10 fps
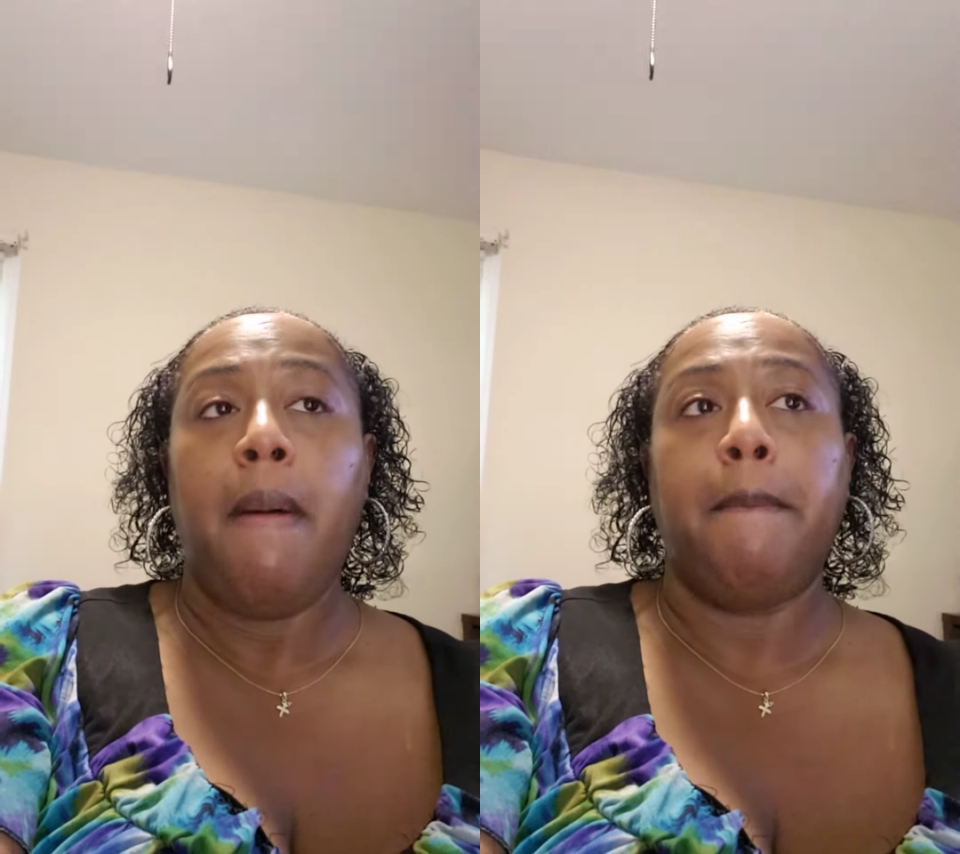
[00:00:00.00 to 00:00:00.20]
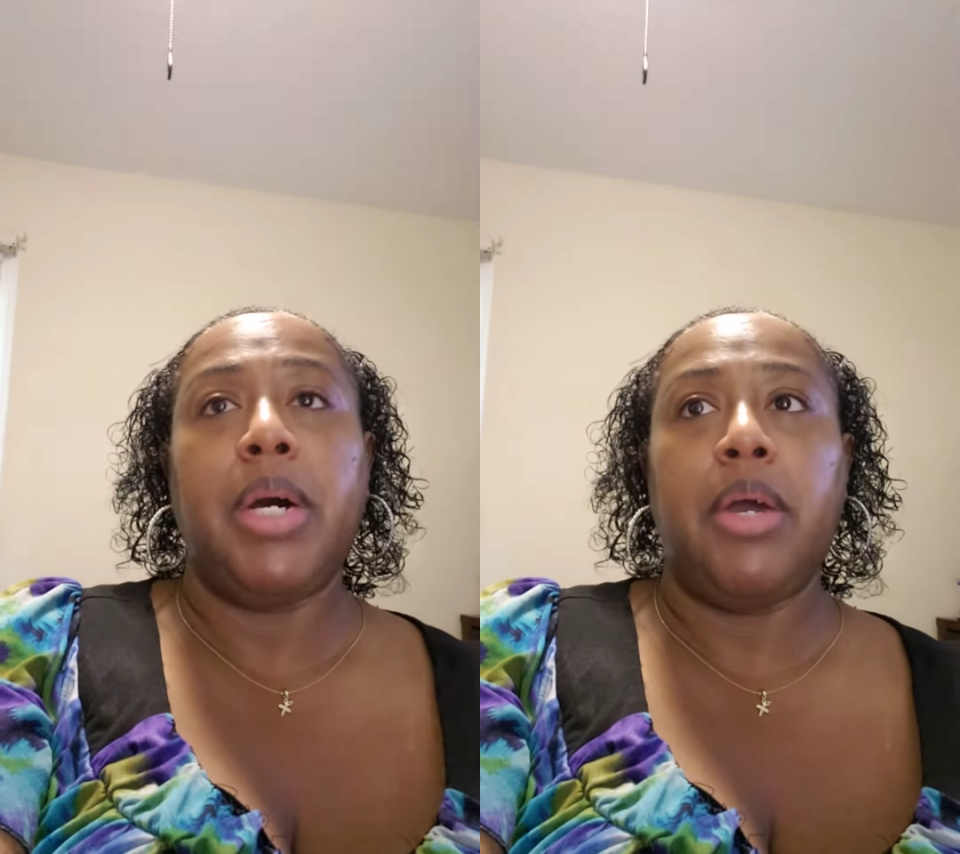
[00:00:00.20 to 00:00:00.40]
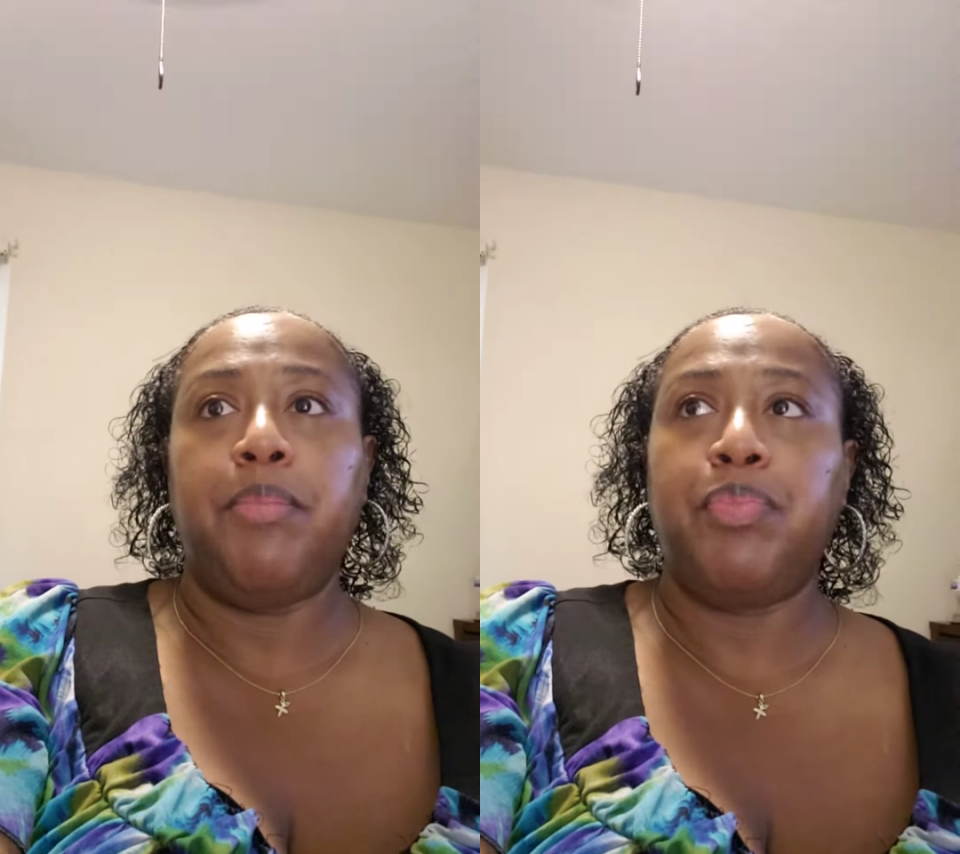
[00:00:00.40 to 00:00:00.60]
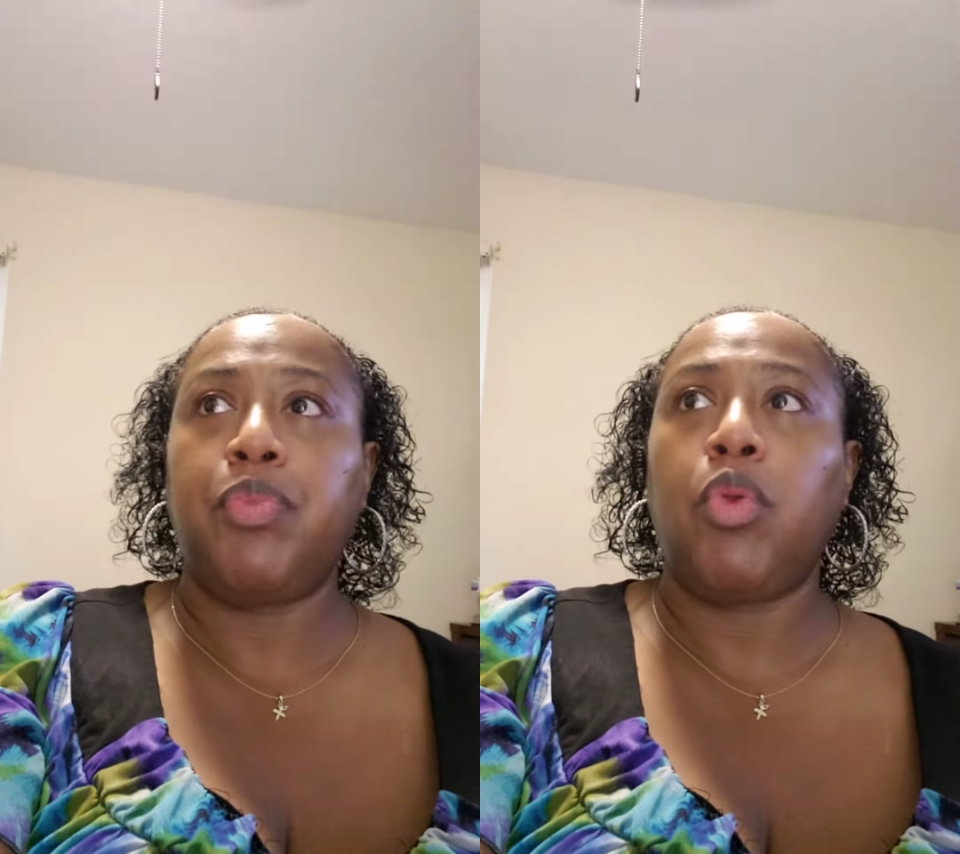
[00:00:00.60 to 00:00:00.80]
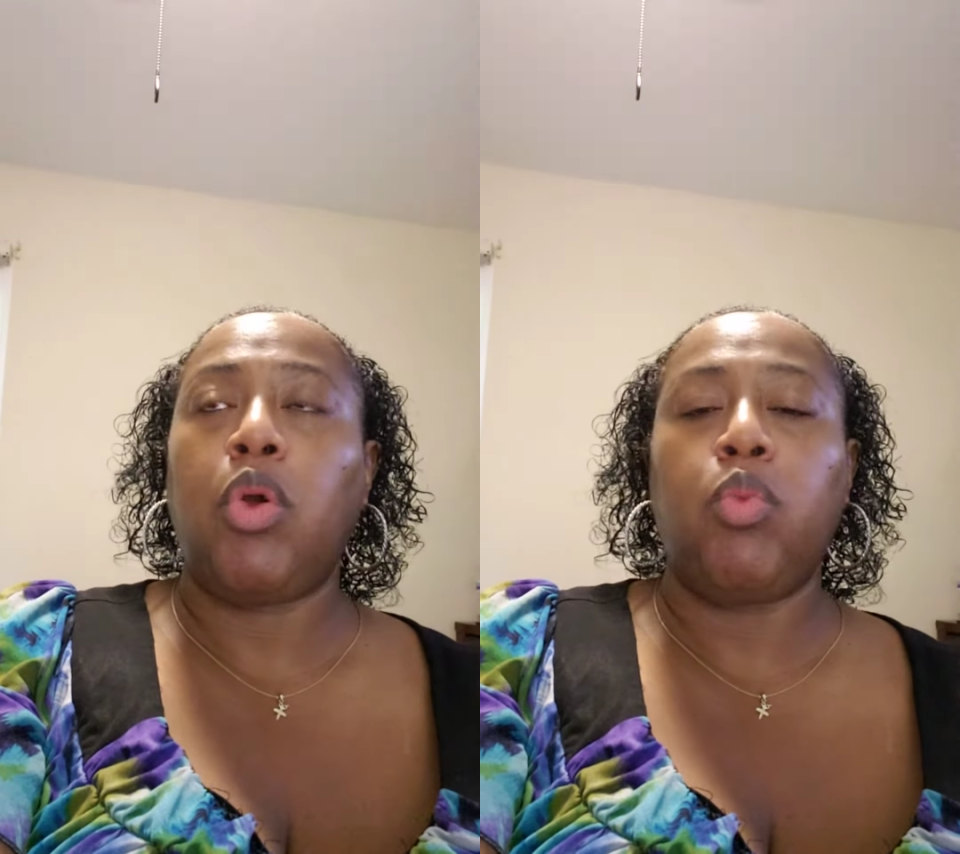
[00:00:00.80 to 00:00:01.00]
but
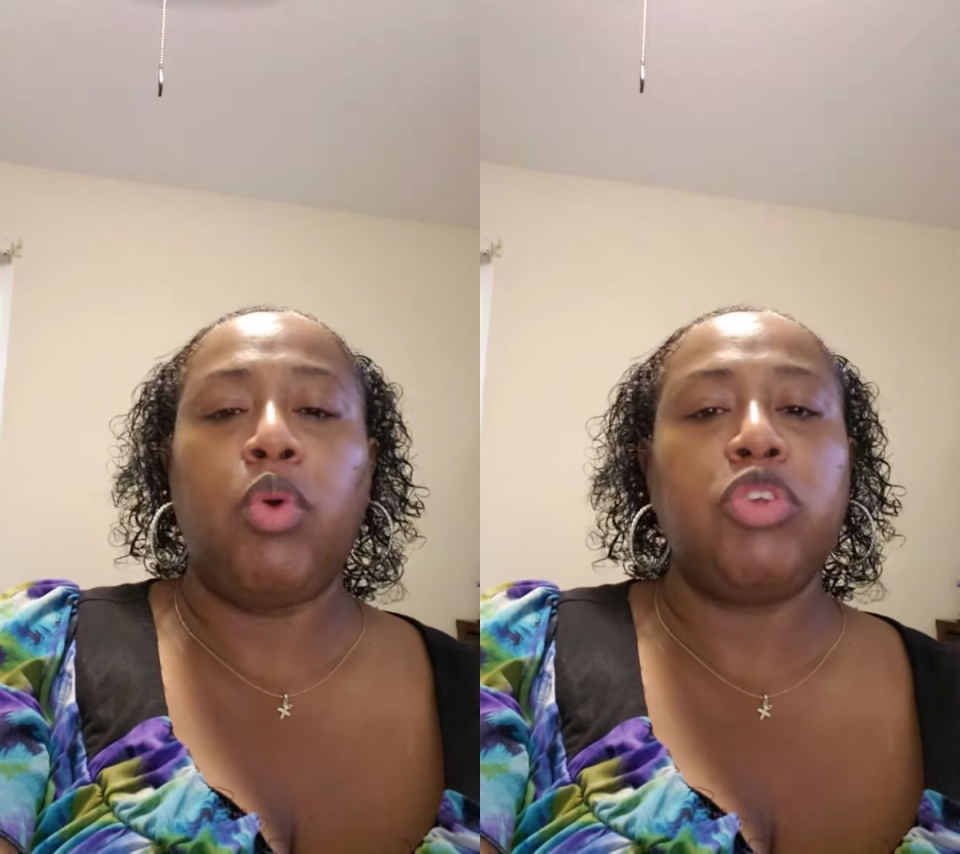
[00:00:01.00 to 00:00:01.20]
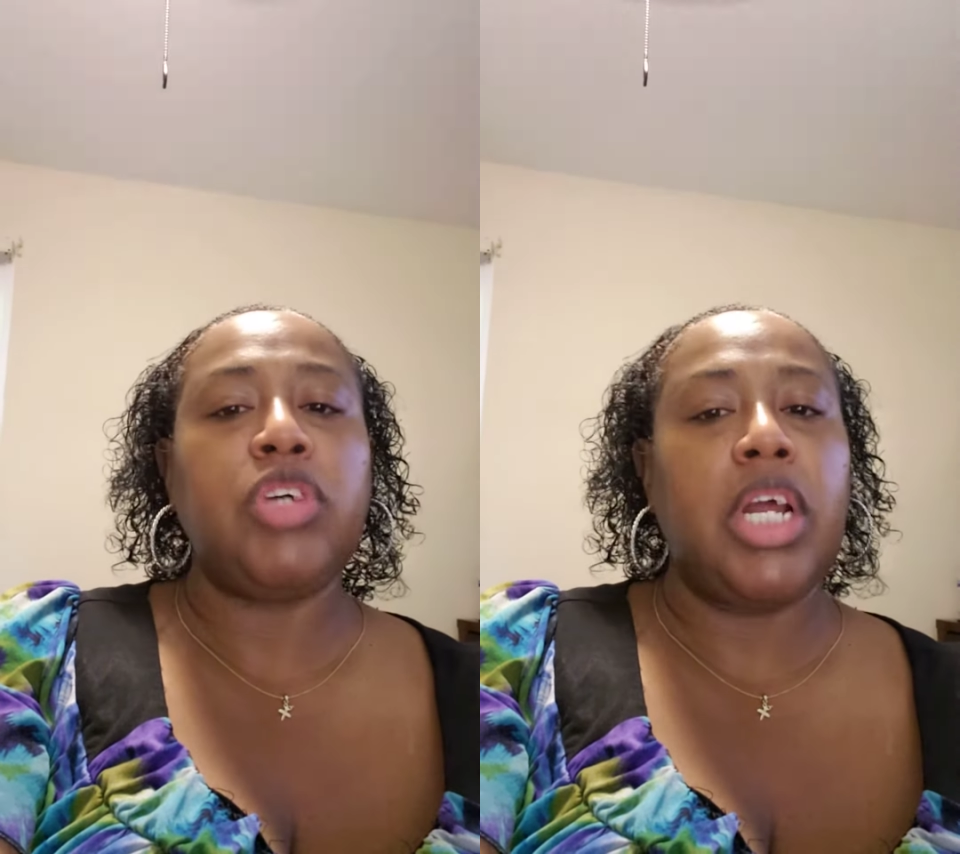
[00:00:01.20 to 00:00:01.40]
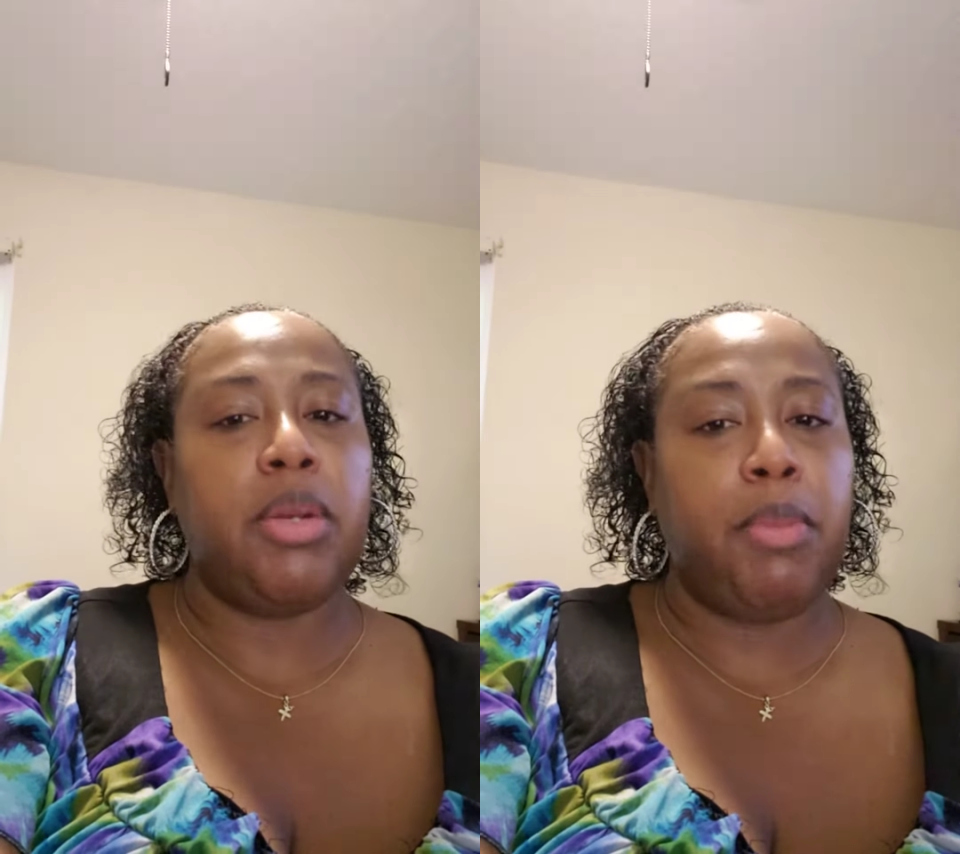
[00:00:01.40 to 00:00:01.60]
we're trying to